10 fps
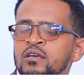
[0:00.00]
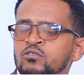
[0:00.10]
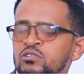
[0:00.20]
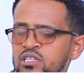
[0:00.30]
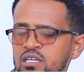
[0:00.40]

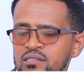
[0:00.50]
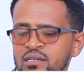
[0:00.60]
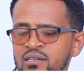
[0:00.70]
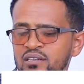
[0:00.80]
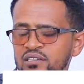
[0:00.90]
your skills
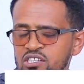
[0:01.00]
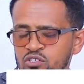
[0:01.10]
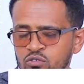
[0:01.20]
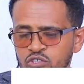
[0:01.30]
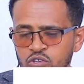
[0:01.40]
and increase
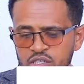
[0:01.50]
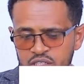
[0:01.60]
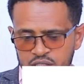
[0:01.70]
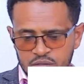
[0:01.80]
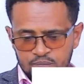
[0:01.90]
your
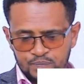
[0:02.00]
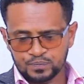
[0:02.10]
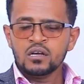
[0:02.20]
choices.